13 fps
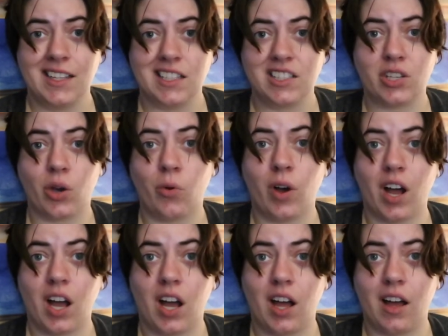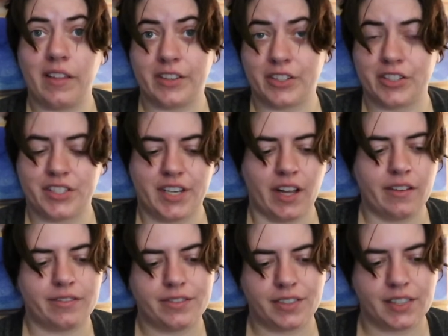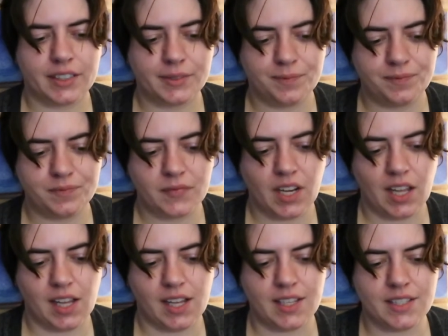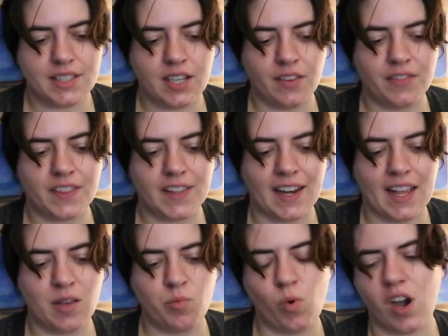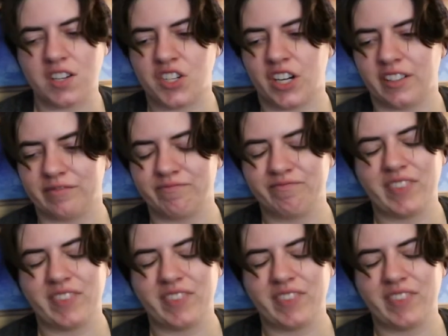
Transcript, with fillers: So, other stuff. Uh, stuff that I am watching.